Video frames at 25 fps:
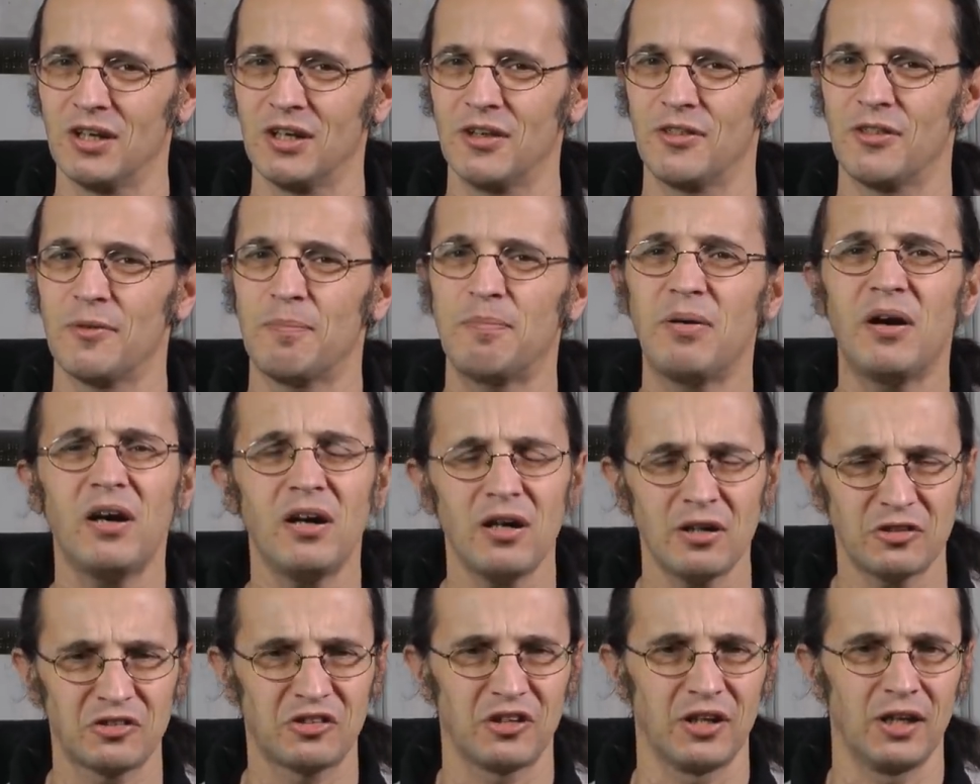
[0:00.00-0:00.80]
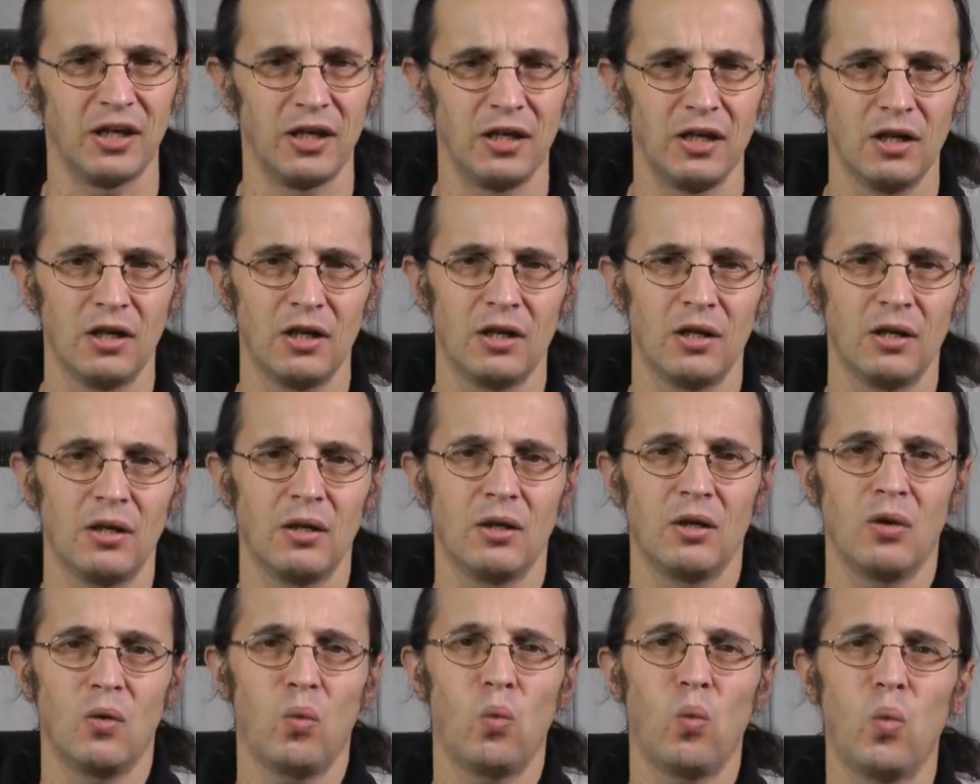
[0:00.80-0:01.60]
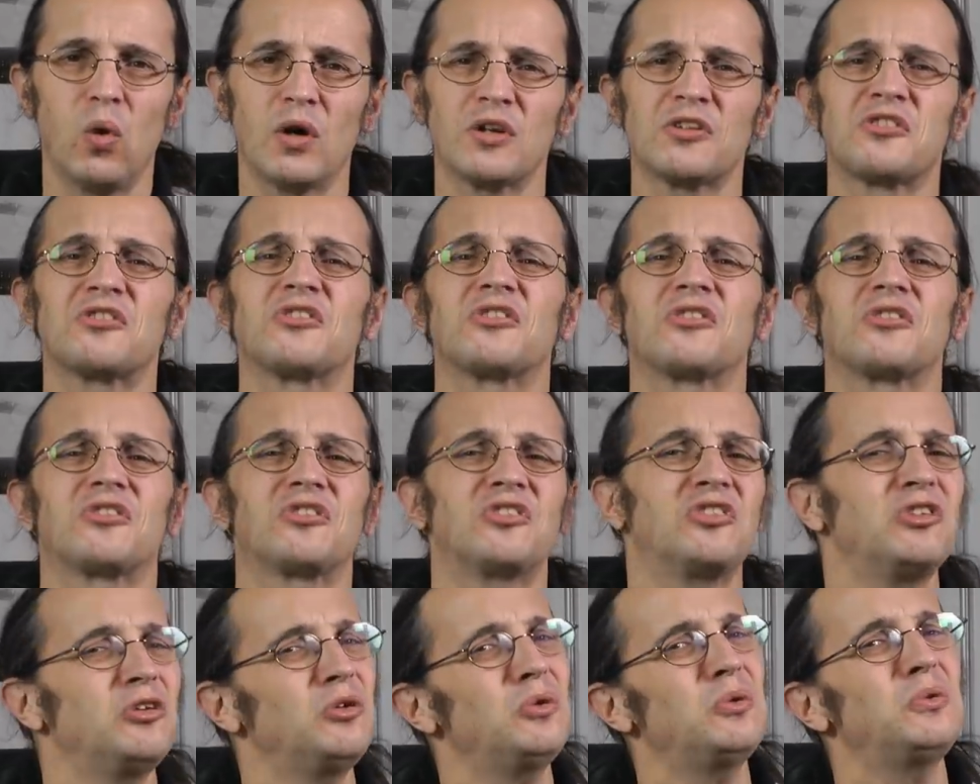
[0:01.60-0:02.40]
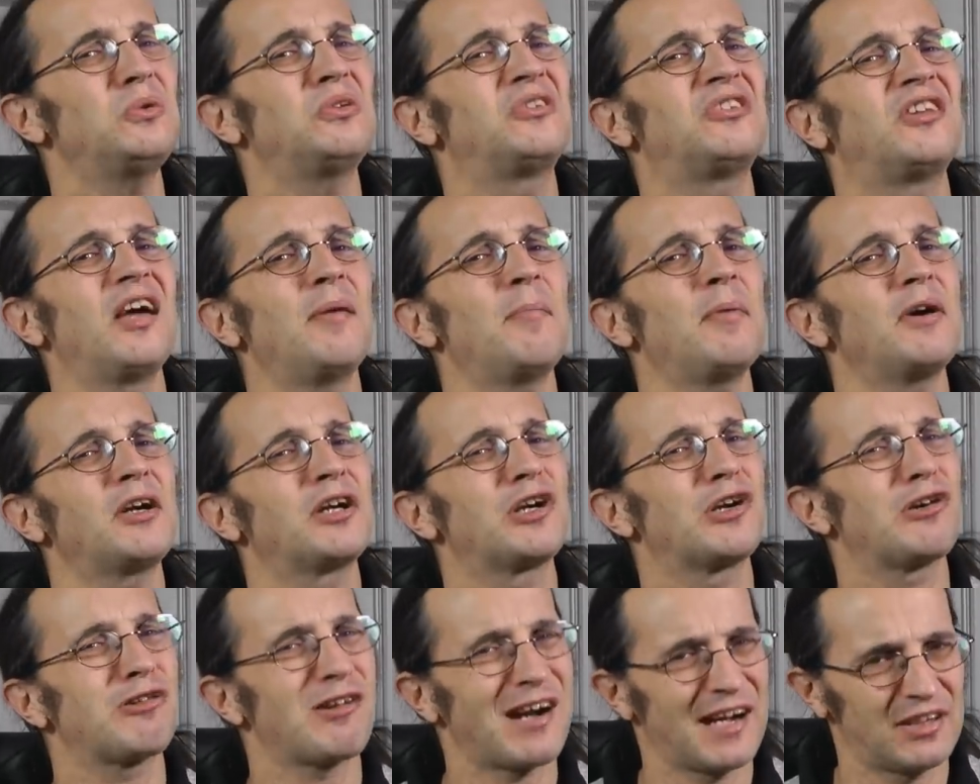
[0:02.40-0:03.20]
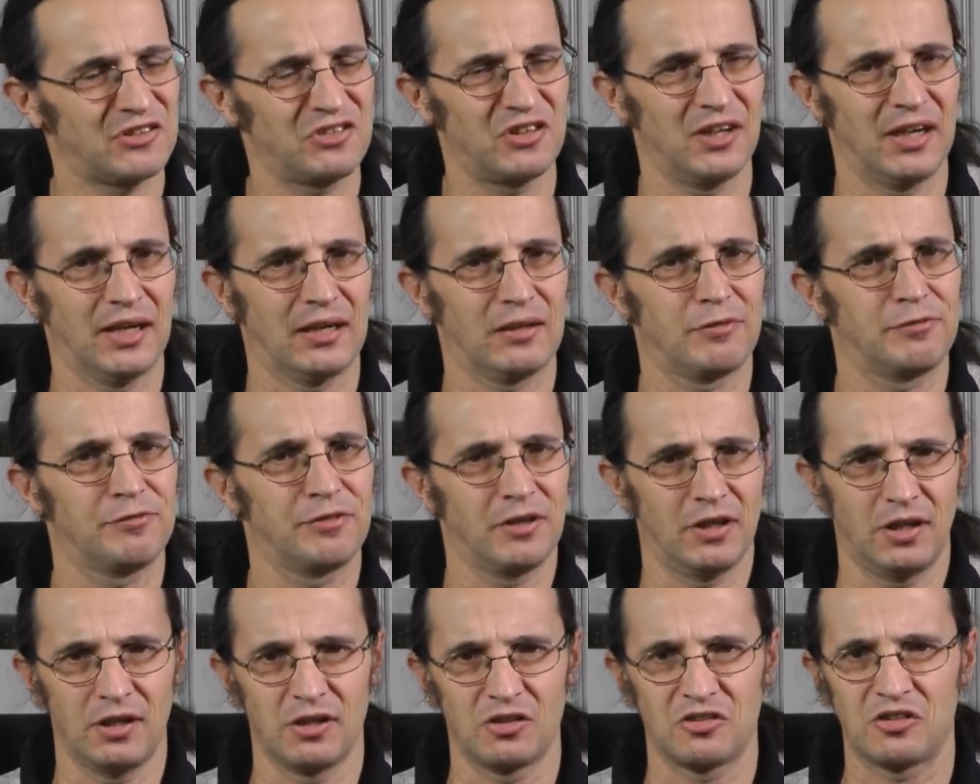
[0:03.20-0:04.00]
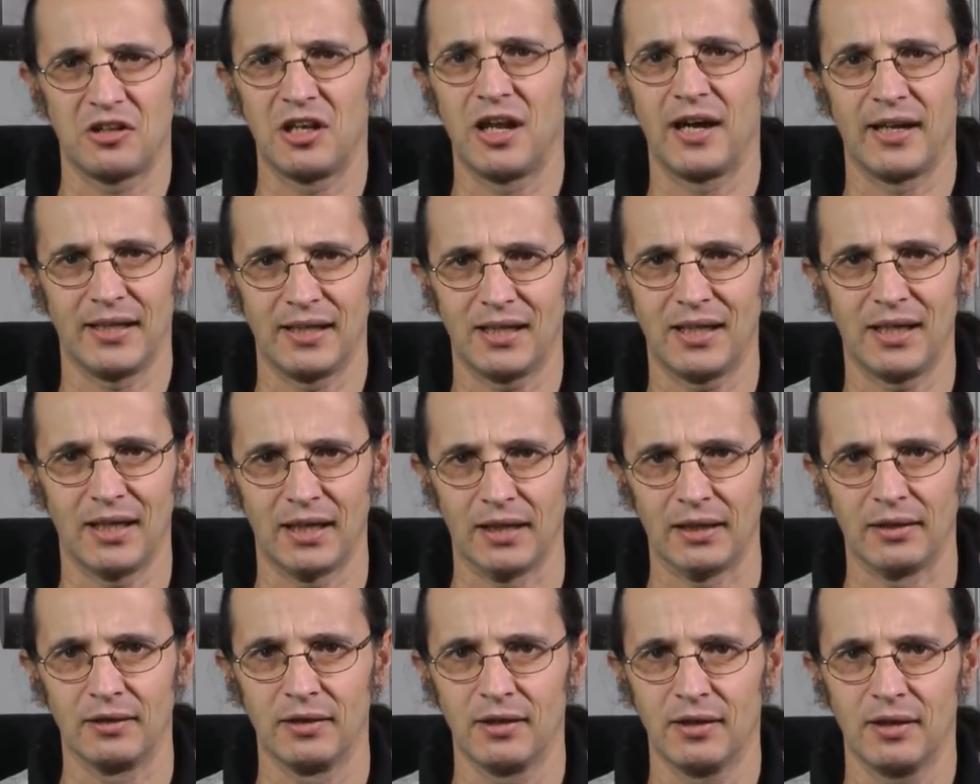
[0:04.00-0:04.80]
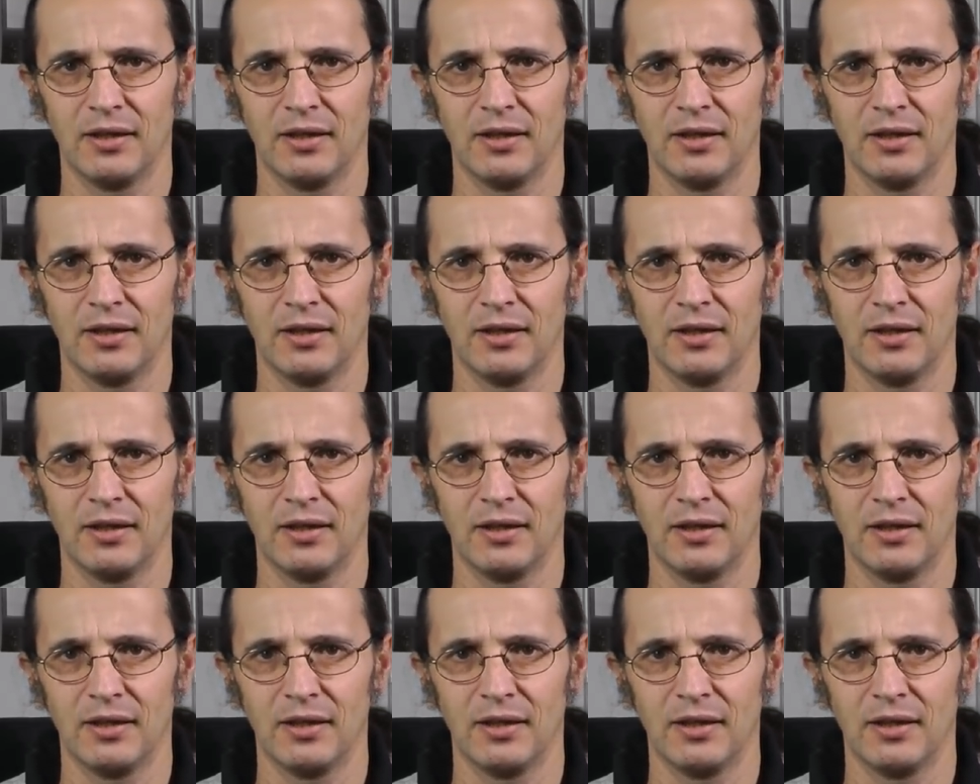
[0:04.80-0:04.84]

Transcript: The party was too democratic for his liking.